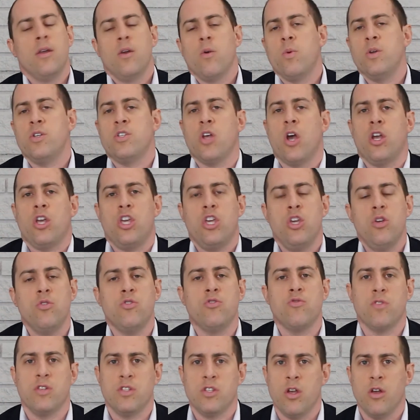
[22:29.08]
we saw huge
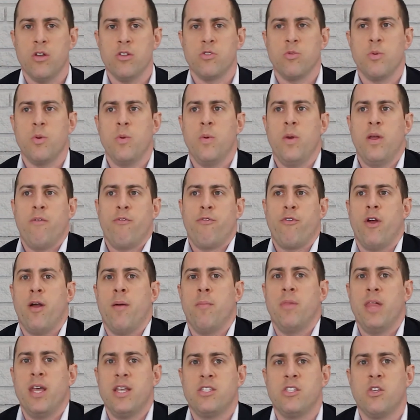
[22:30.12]
results. We went from
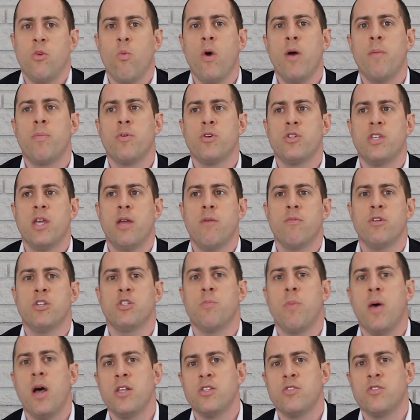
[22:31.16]
less than 1%
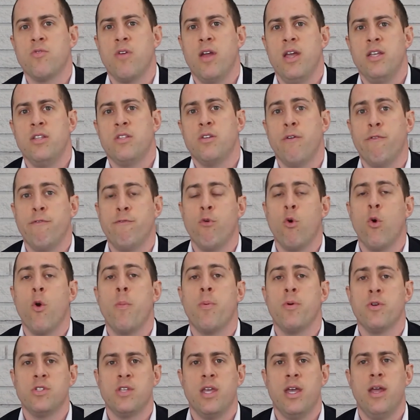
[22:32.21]
response rate to
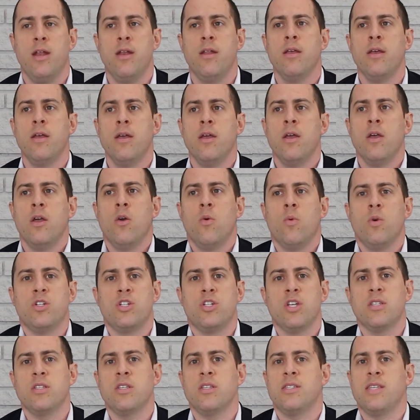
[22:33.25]
4%, which
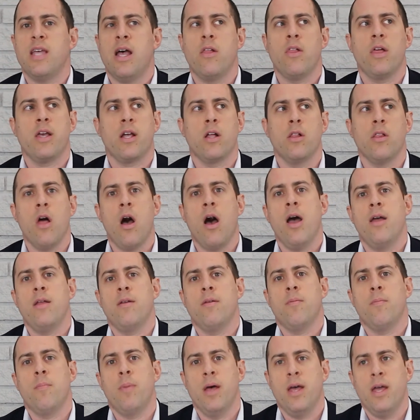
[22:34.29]
doesn't sound like a
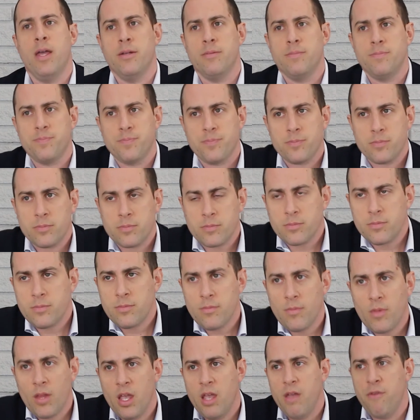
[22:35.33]
lot, but
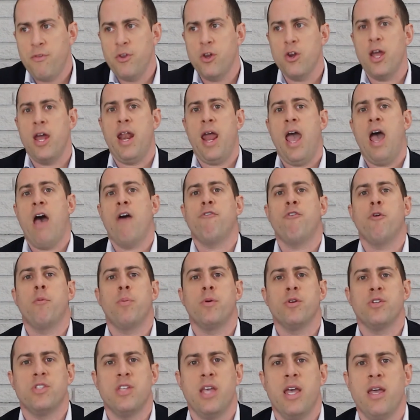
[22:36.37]
if you're at
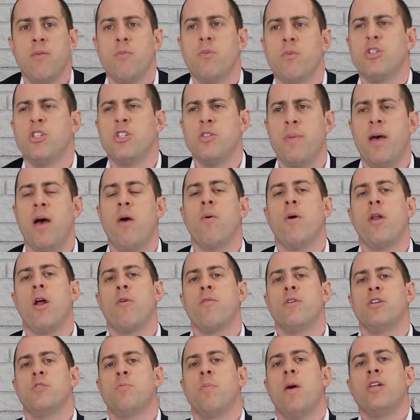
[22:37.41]
0.5%, which is about what our
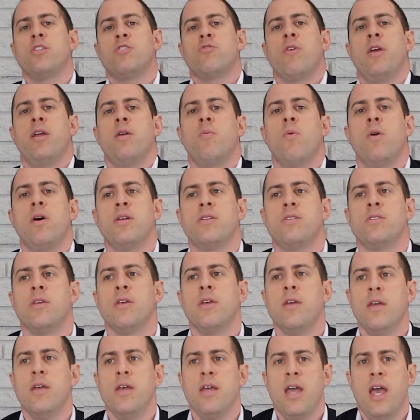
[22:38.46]
response rate was,
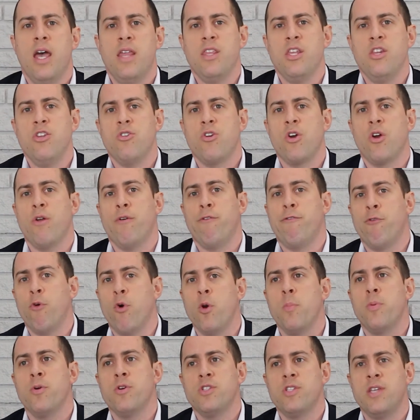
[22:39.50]
and then you go to
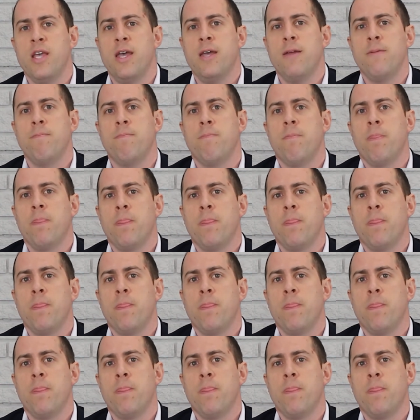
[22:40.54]
4%,